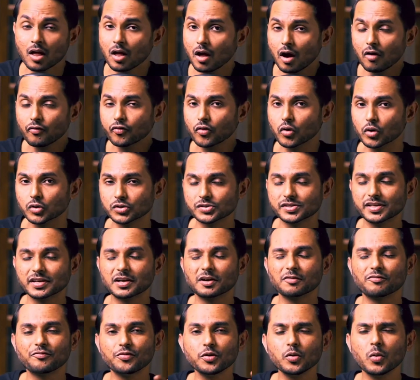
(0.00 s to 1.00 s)
Of course, there
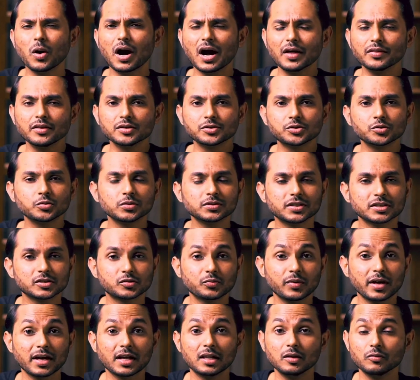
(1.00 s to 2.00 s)
are a few other tools as
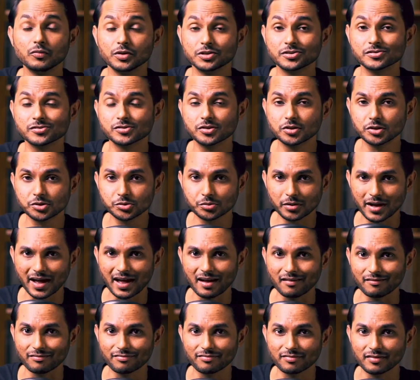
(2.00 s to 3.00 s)
well, which is good to
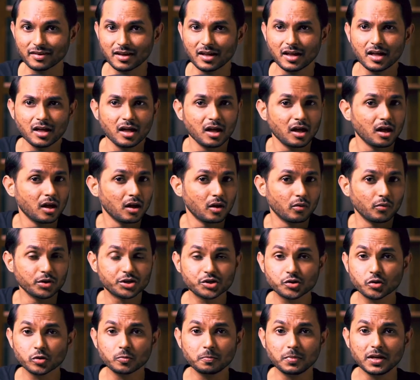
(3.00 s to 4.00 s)
have,
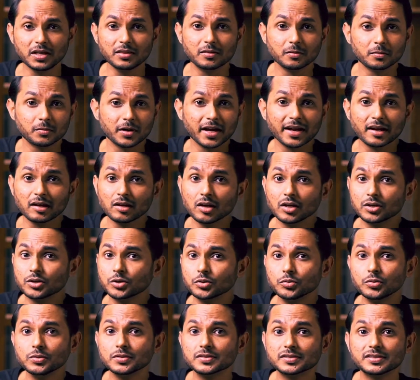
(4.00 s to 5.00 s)
which could be the regular
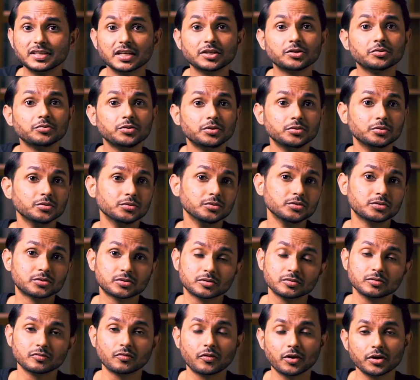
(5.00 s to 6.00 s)
tools that you
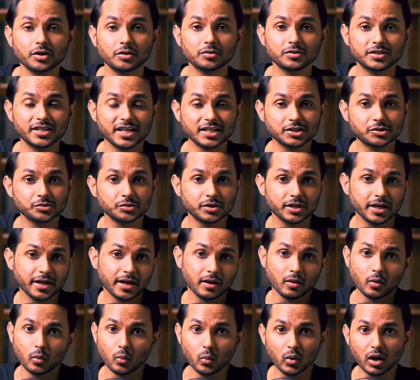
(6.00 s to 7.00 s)
use for your
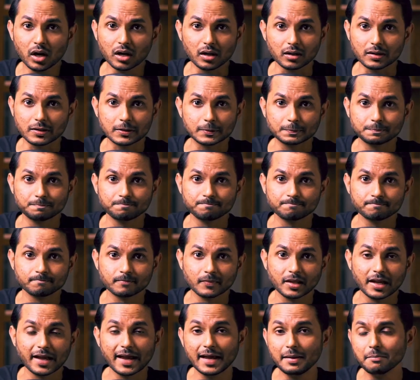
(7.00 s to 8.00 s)
day-to-day work.
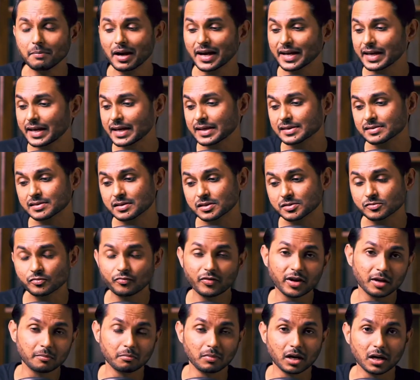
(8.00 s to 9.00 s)
In my case, that's
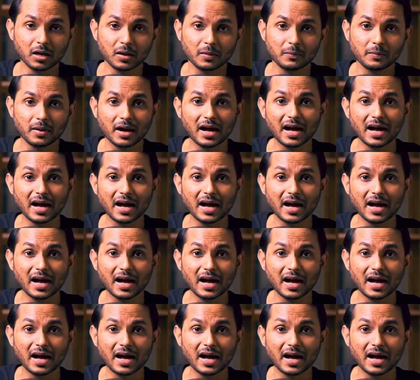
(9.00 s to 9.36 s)
Figma.